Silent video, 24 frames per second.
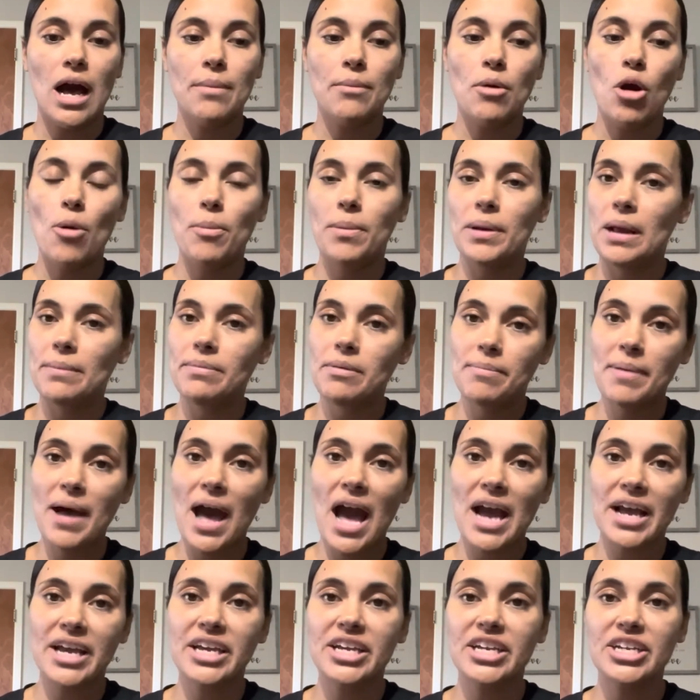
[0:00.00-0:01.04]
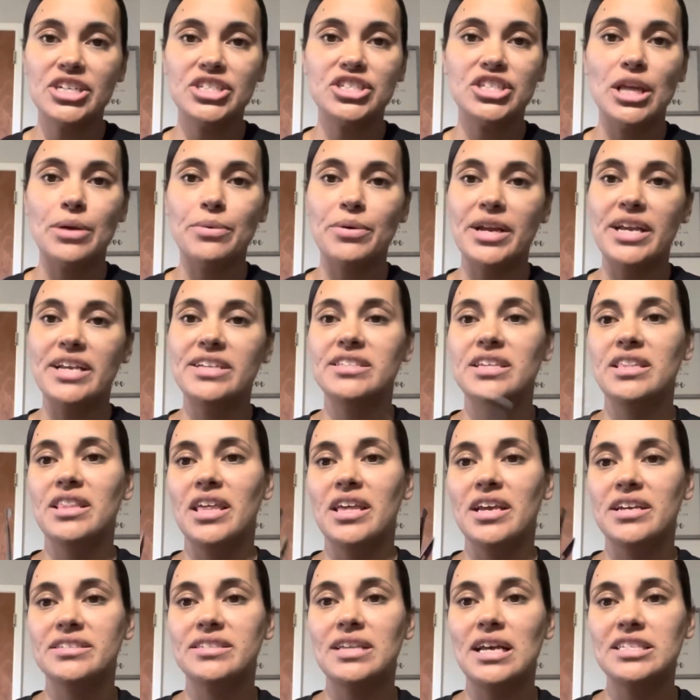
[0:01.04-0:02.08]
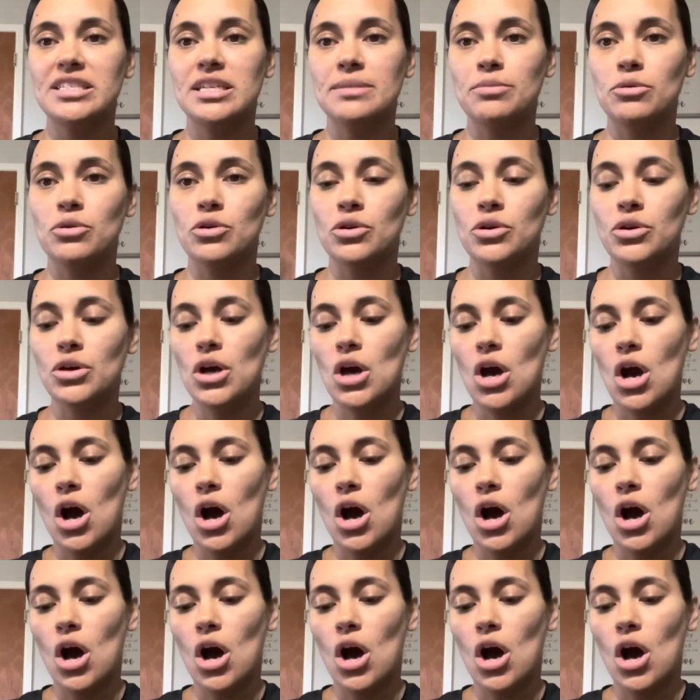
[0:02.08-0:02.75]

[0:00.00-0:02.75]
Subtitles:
open up a package, they were easily accessible.